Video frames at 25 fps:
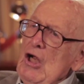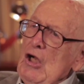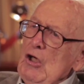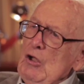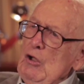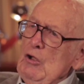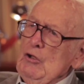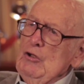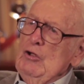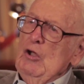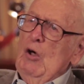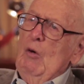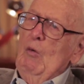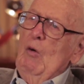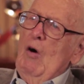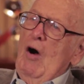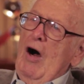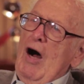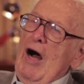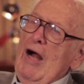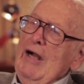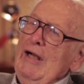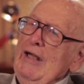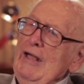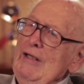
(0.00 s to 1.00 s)
could go
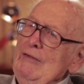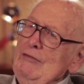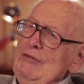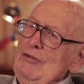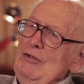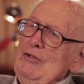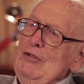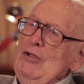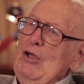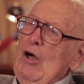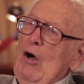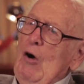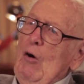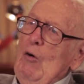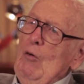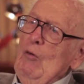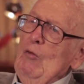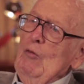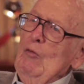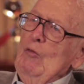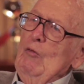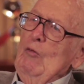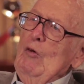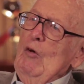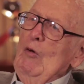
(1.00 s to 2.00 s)
on even
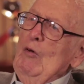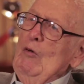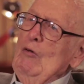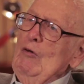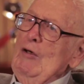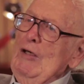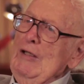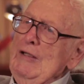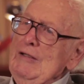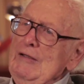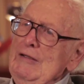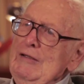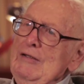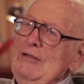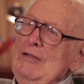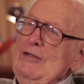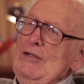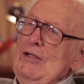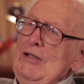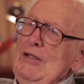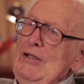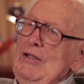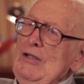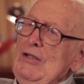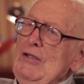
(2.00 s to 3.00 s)
though we were in
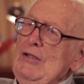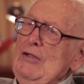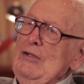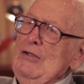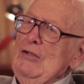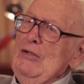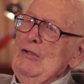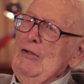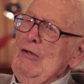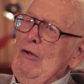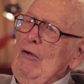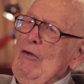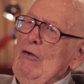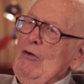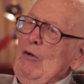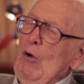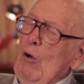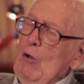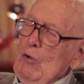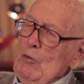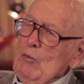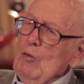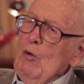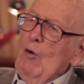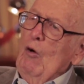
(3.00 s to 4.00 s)
the
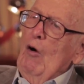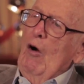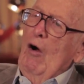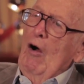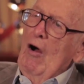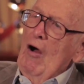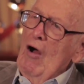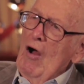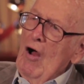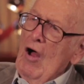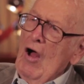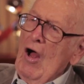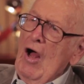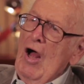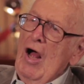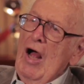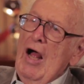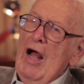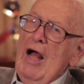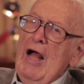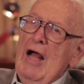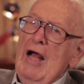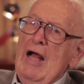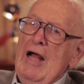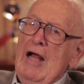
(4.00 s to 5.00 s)
Cold War.
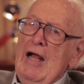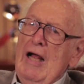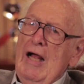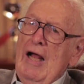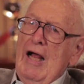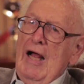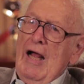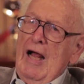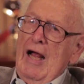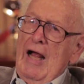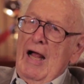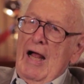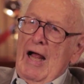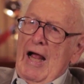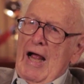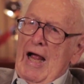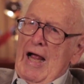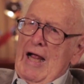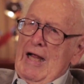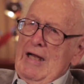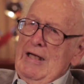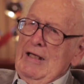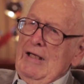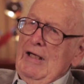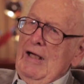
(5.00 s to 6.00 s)

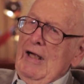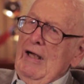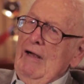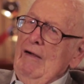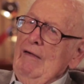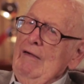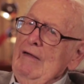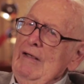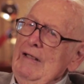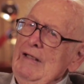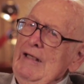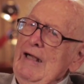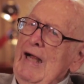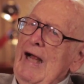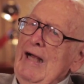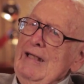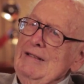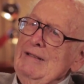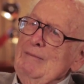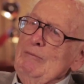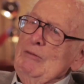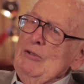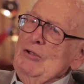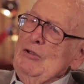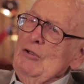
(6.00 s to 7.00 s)
And he
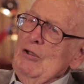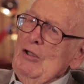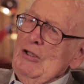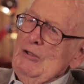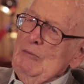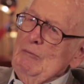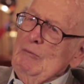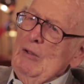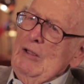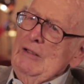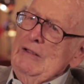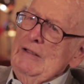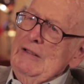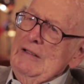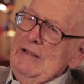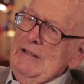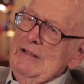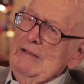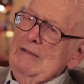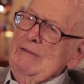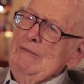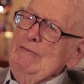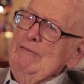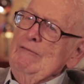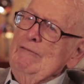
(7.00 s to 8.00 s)
asked George Bundy
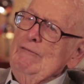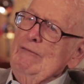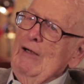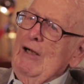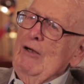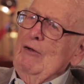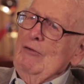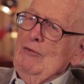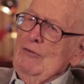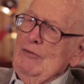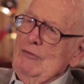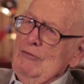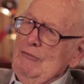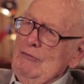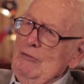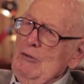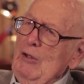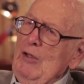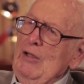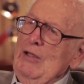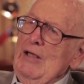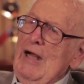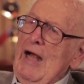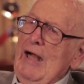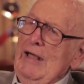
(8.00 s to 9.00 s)
to follow through
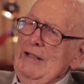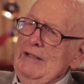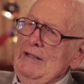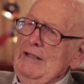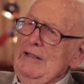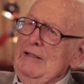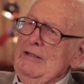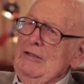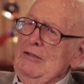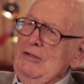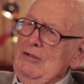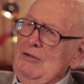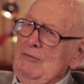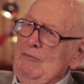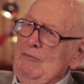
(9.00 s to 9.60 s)
on that, and